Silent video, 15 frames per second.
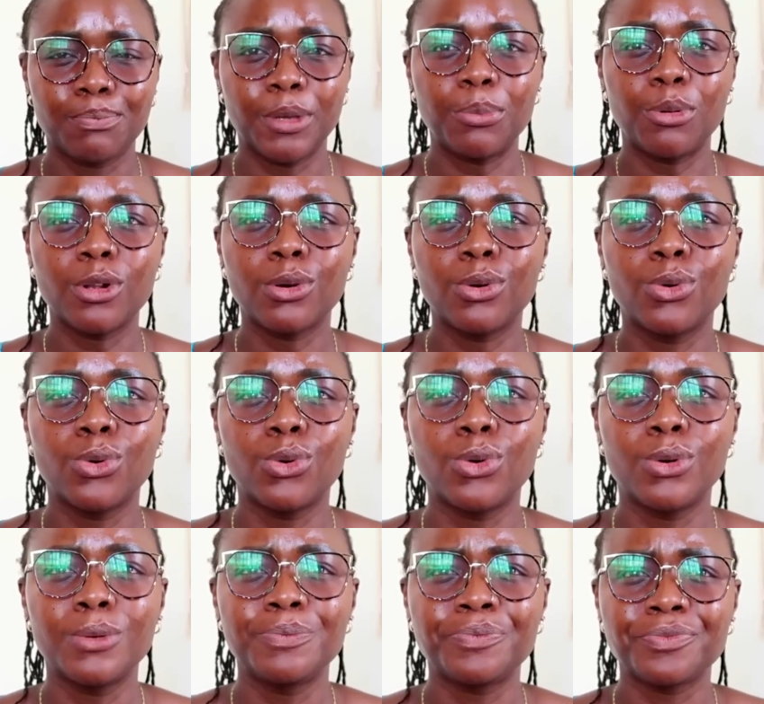People
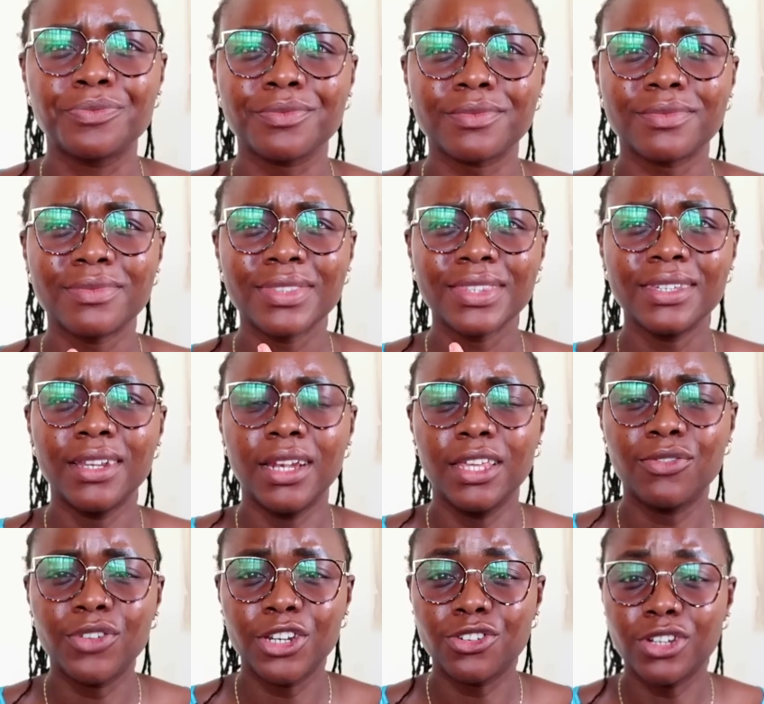who
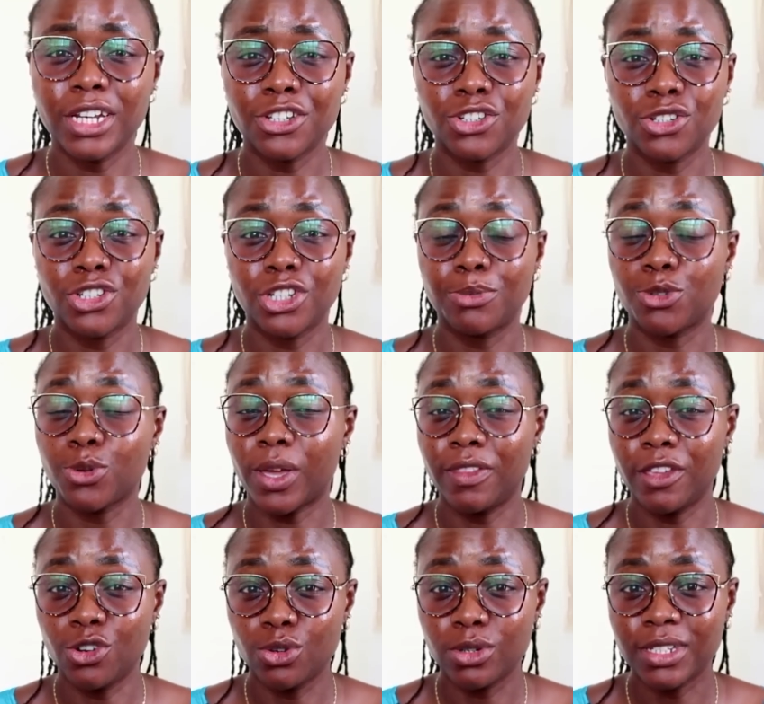live in relationships where
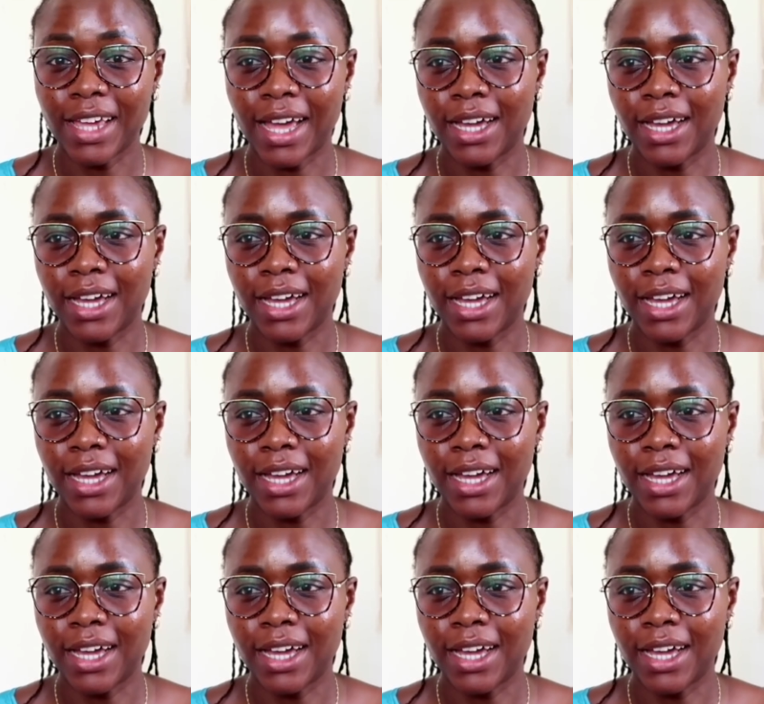they don't